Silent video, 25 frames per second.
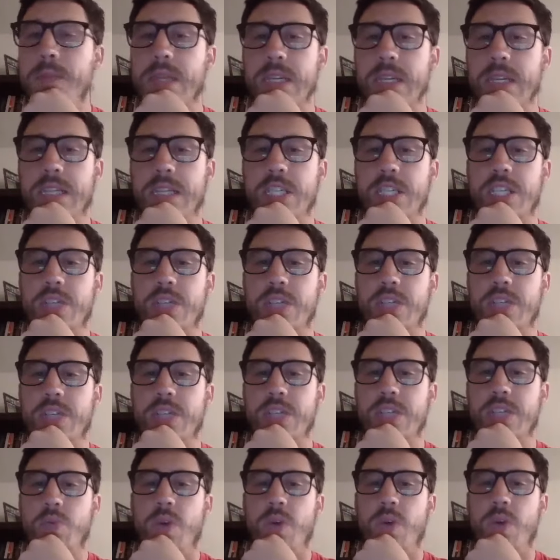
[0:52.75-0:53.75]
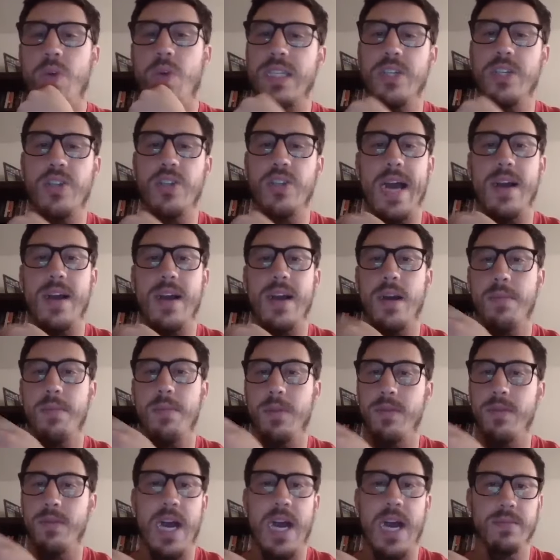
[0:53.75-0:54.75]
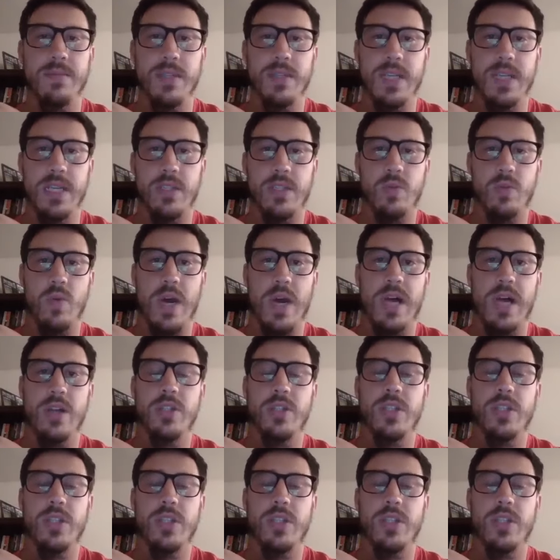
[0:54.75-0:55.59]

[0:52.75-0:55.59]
This is one that you guys can try a couple of times as well.